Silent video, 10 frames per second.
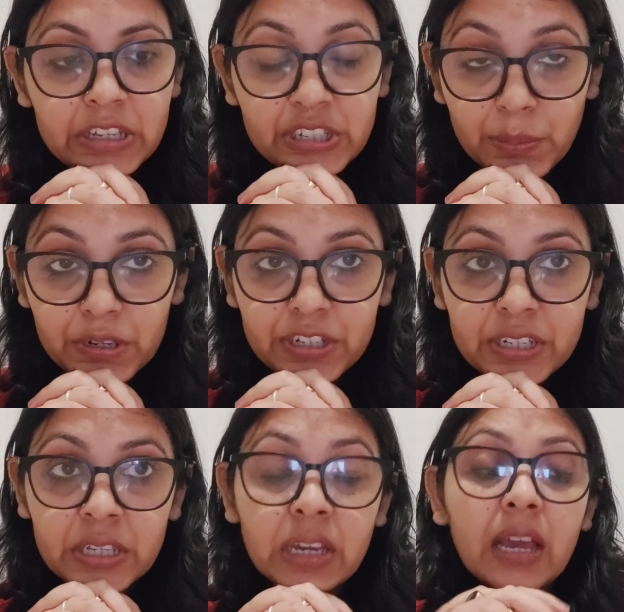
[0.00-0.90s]

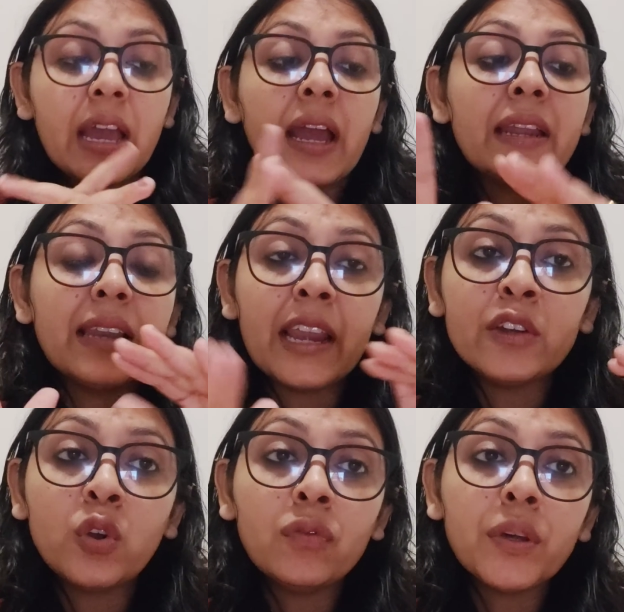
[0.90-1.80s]
stability, and
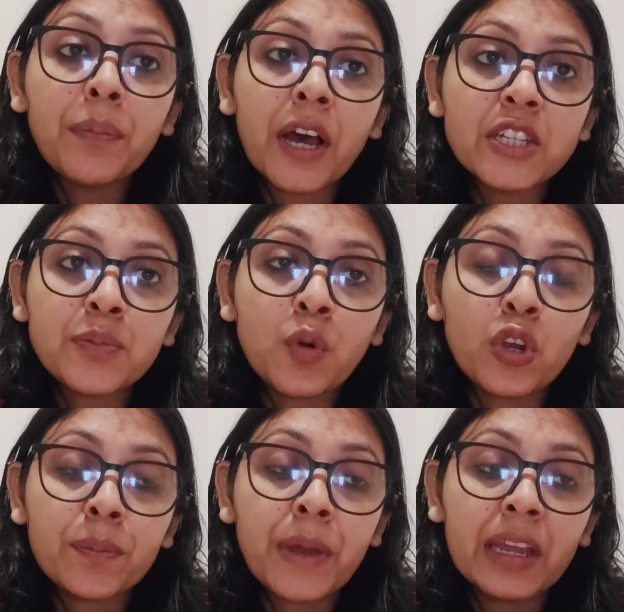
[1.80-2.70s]
let go of the past
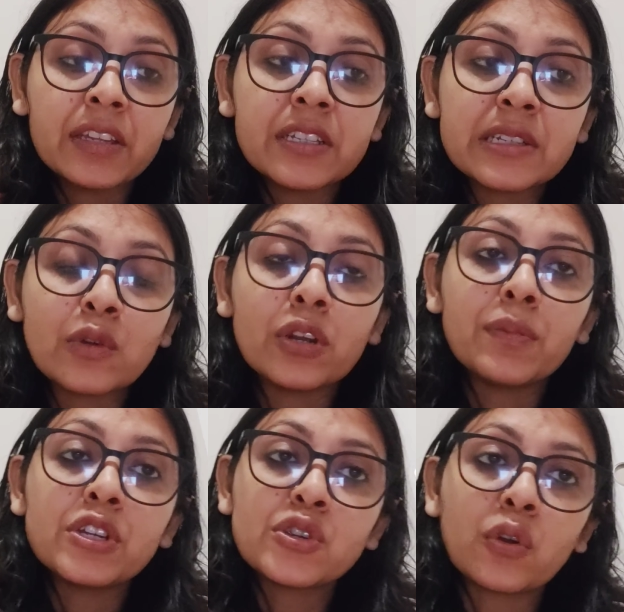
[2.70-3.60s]
baggages slowly
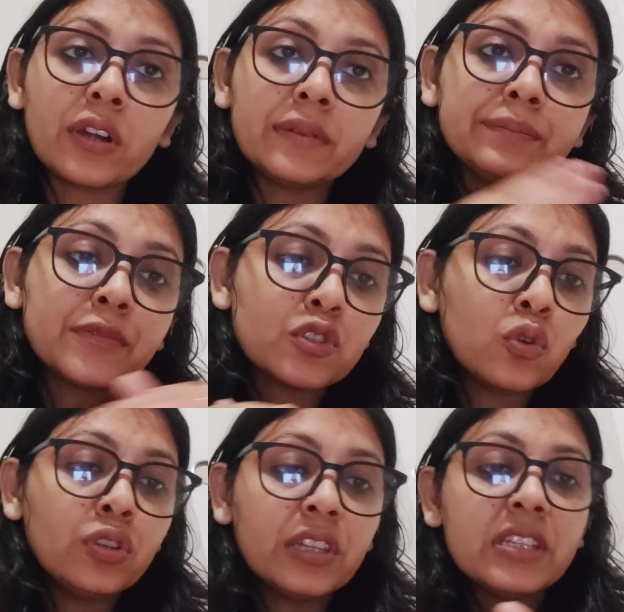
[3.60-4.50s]
but surely.
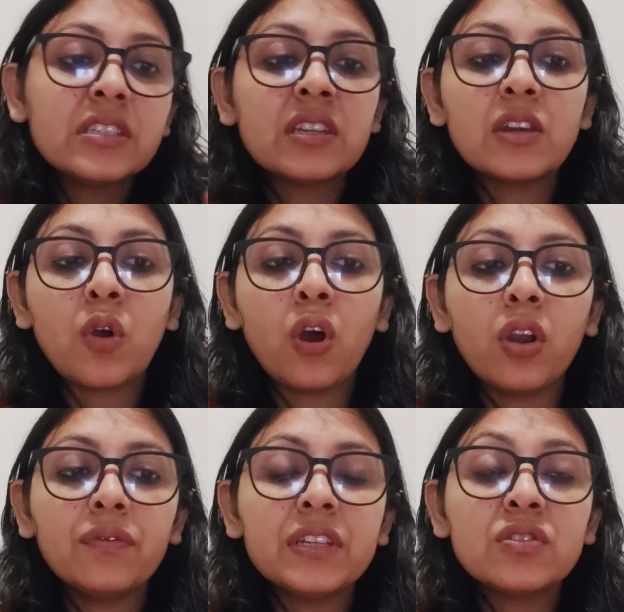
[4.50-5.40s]
So these three
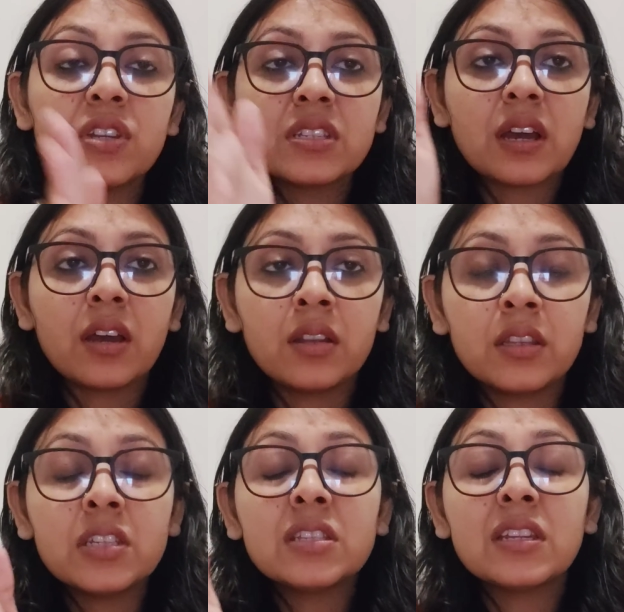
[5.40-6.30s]

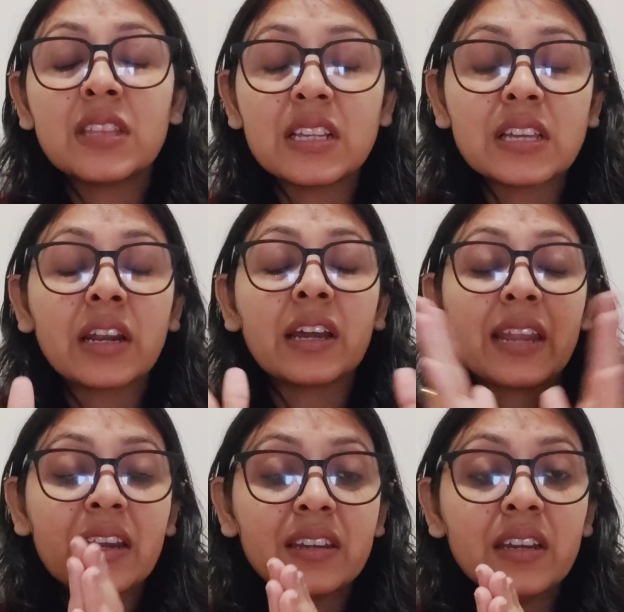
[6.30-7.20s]
things are
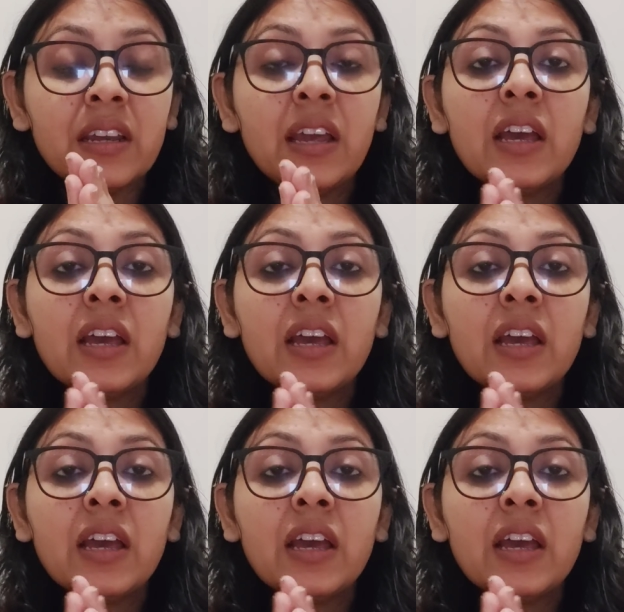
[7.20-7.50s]
connected.